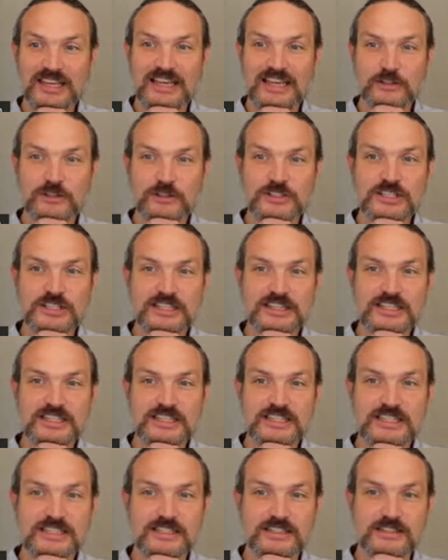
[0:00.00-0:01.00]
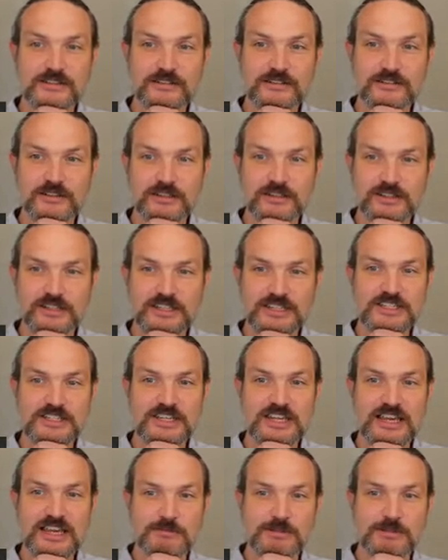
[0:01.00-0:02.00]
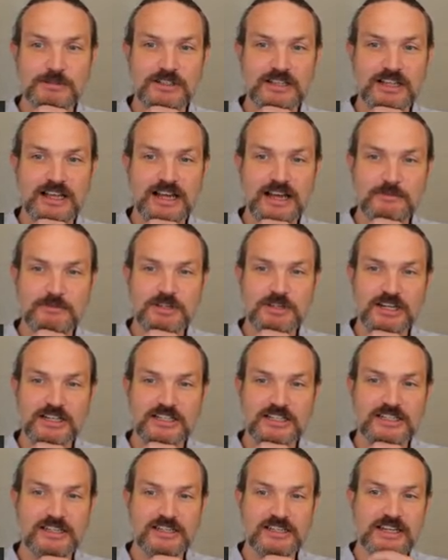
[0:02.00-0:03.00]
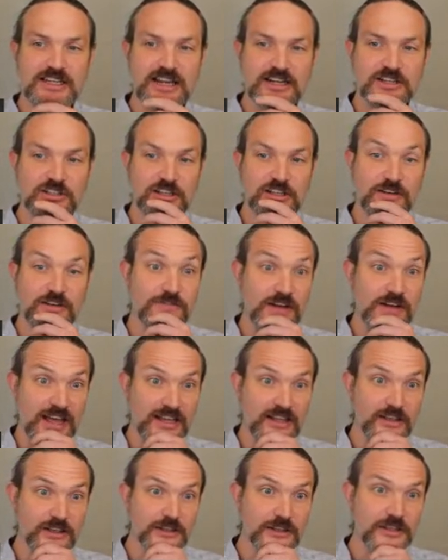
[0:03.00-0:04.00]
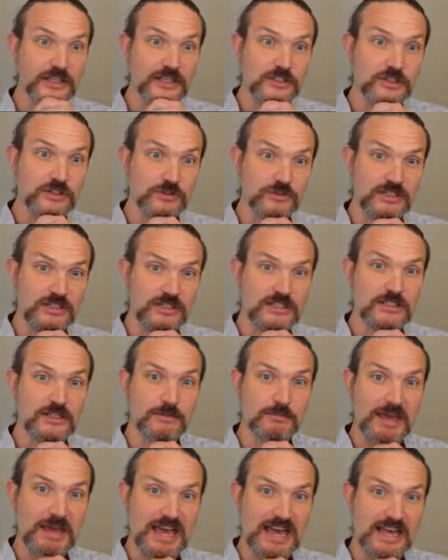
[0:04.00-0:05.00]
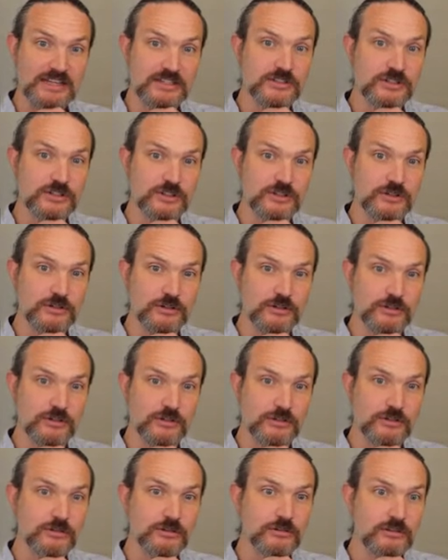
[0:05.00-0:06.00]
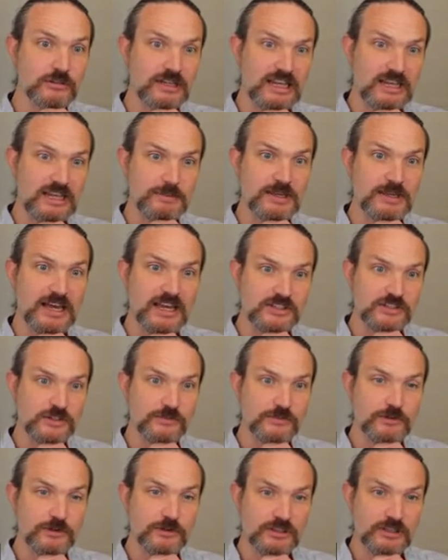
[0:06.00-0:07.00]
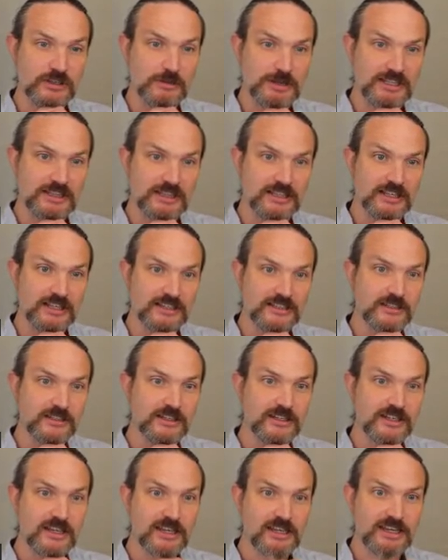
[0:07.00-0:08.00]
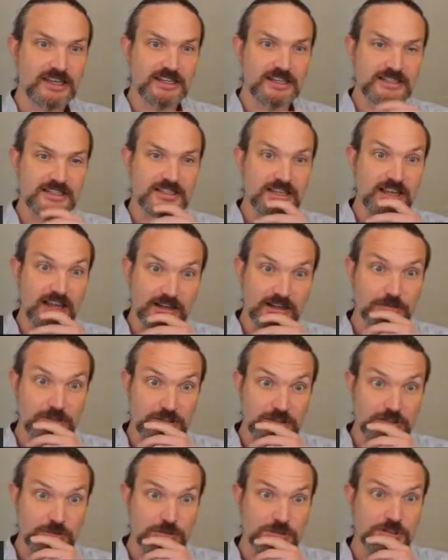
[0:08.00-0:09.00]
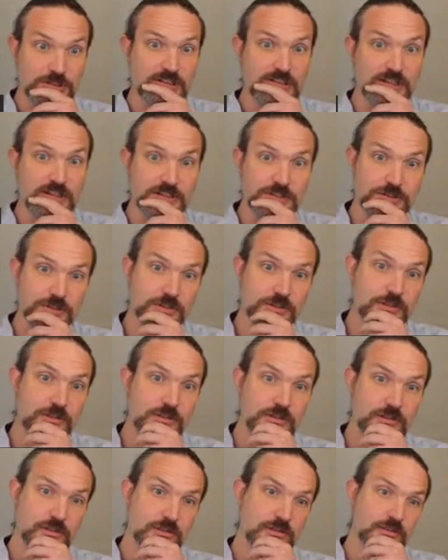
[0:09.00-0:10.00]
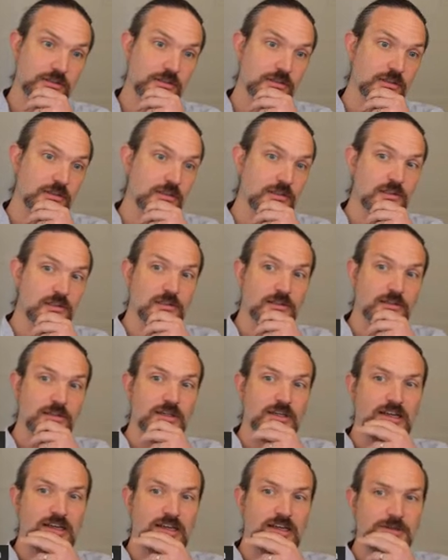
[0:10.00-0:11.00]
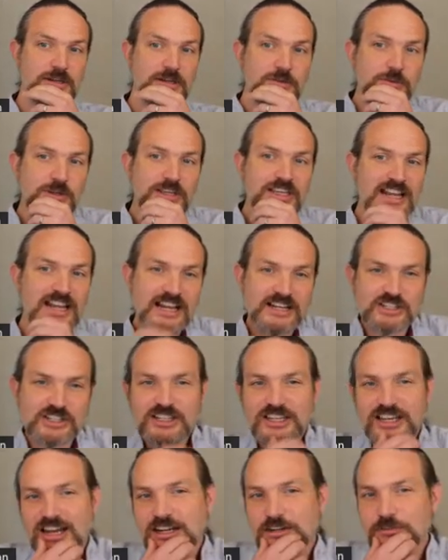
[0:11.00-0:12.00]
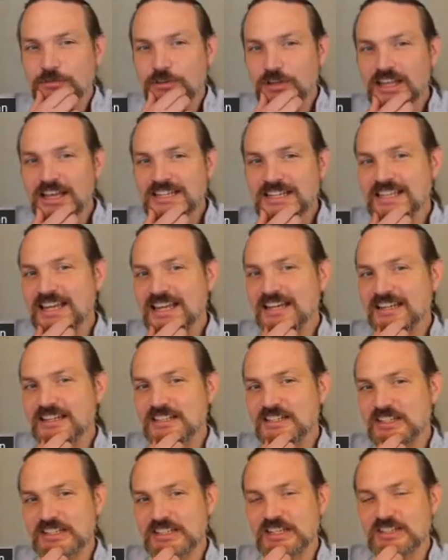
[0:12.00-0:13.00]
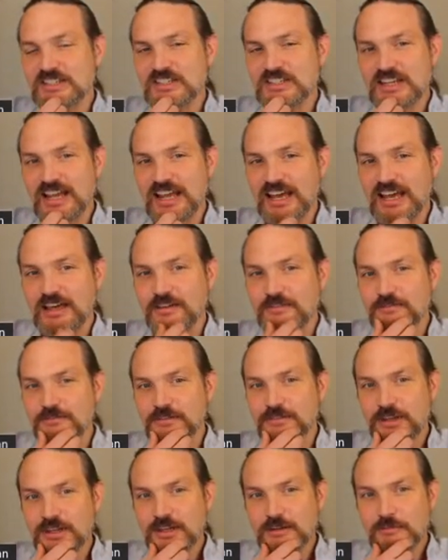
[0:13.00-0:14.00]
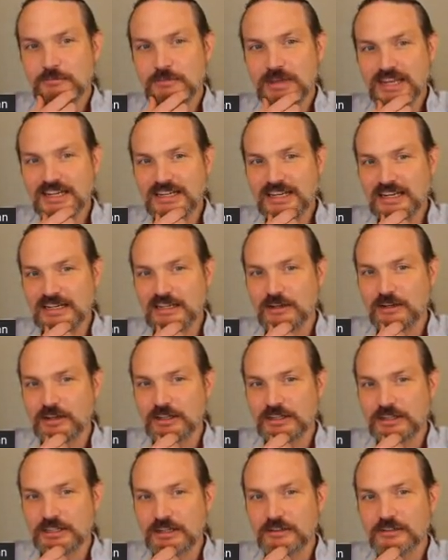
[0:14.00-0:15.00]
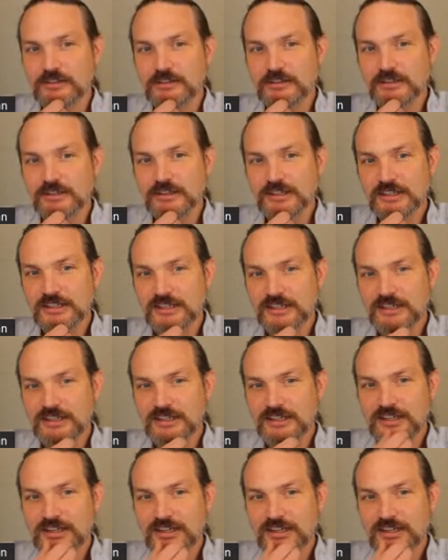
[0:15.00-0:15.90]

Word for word: it looks like this this YAML object is actually a file that you need to pass to your API server on the command line. Right. It's not a resource in the cluster. Right. Right. Um, and right. we can actually kind of realize that because it doesn't have metadata on there. Mm.